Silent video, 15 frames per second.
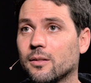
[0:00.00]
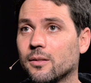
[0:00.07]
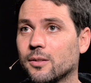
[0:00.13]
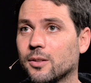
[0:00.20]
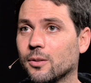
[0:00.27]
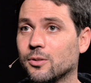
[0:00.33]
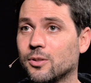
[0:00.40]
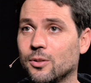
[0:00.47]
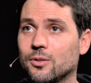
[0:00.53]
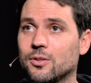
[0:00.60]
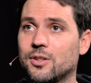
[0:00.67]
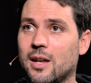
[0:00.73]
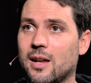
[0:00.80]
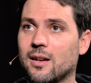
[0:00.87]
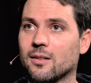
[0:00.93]
So
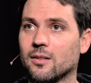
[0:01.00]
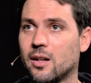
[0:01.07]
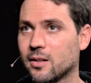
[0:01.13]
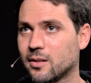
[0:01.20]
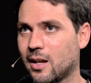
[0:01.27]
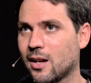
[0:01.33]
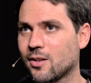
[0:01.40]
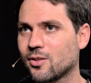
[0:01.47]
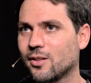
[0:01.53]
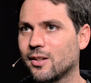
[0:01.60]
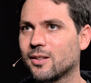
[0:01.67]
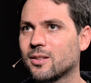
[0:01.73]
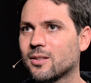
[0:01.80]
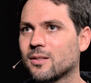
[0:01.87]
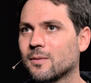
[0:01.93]
Tuesday in Los
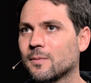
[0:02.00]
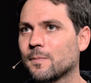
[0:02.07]
Angeles.